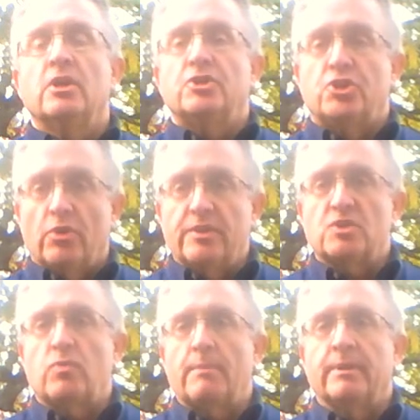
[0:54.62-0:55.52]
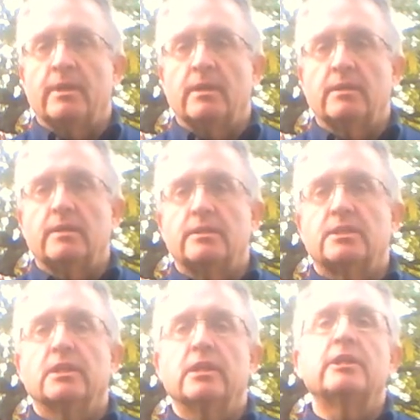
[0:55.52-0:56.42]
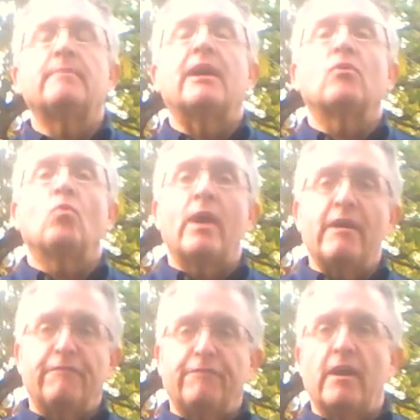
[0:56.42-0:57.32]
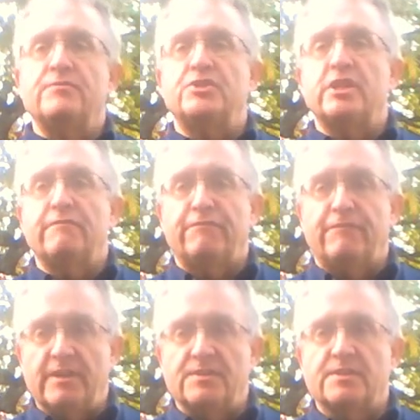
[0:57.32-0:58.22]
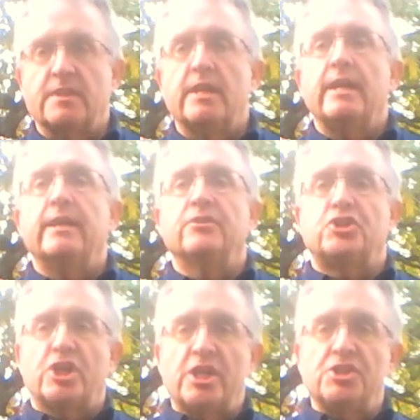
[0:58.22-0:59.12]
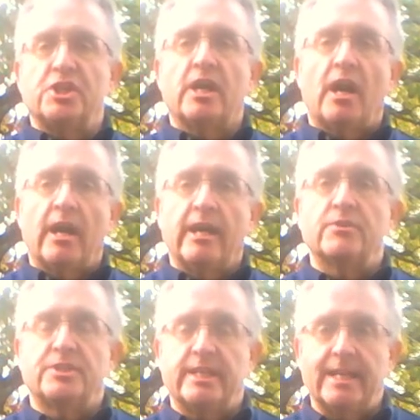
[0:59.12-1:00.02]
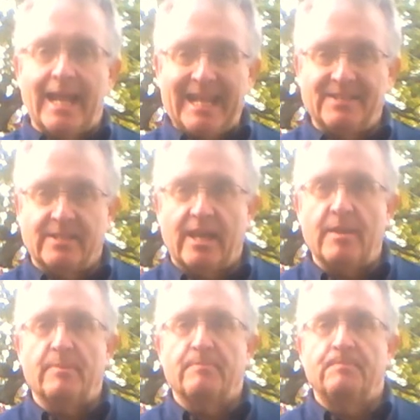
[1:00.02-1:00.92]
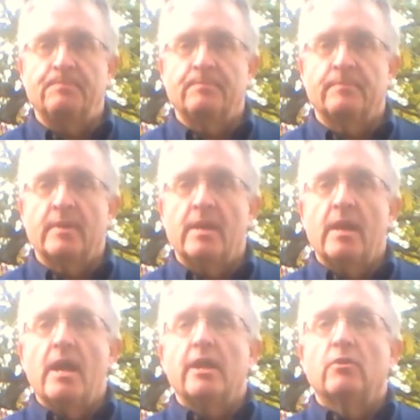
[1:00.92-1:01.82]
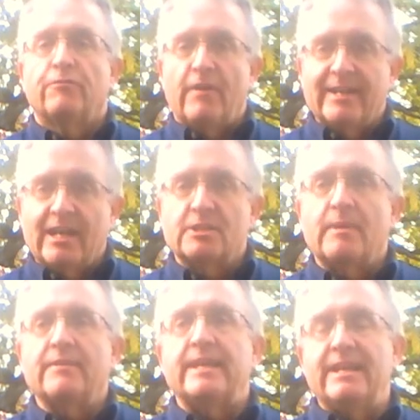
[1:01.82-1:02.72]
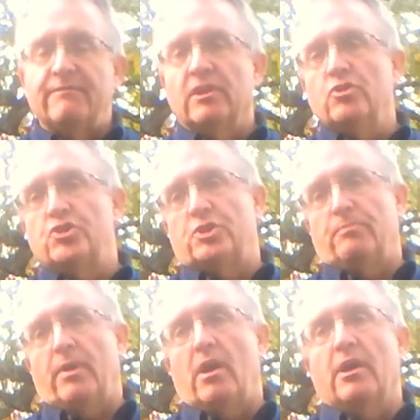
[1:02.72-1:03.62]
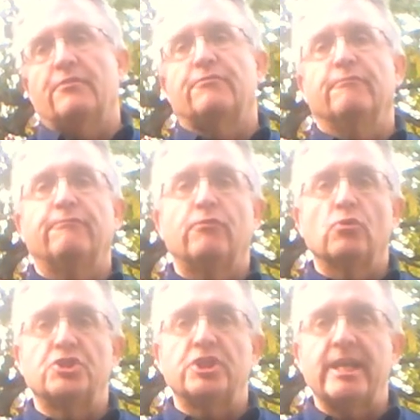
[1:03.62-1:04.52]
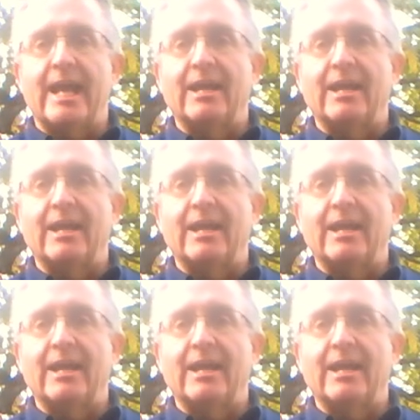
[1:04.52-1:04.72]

Join this webinar to learn about where 5G fits in the changing IoT landscape. You'll find out about the evolution path from 4G